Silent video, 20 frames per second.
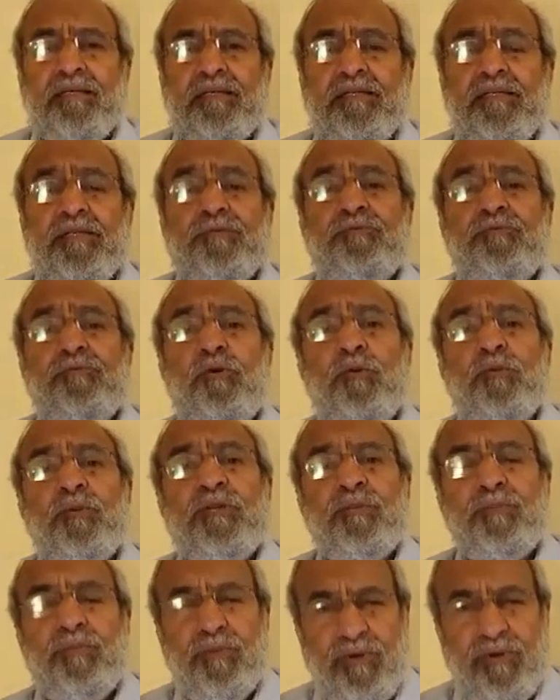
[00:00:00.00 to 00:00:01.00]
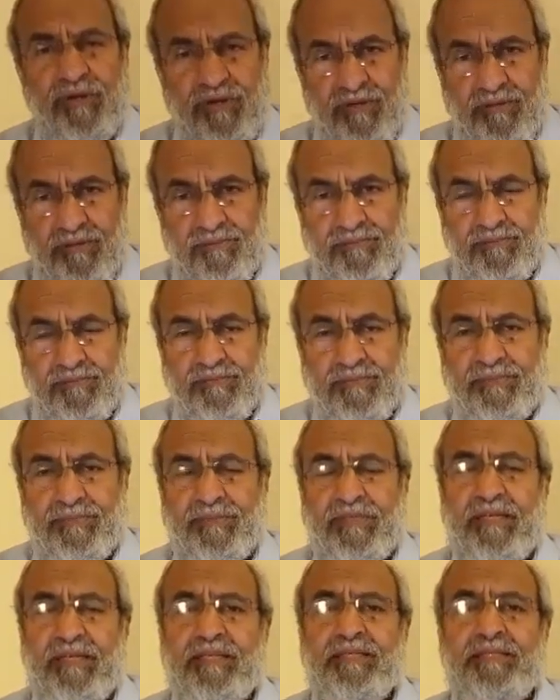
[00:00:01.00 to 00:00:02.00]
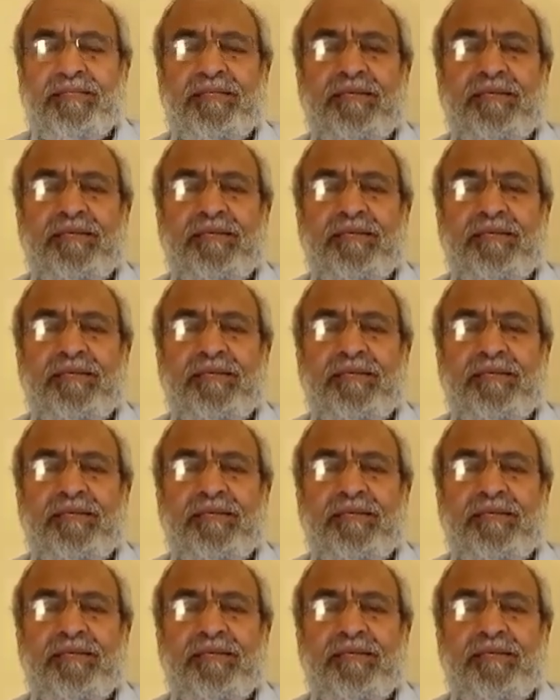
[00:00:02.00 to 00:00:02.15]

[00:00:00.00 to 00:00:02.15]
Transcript: the formal prayer. That is,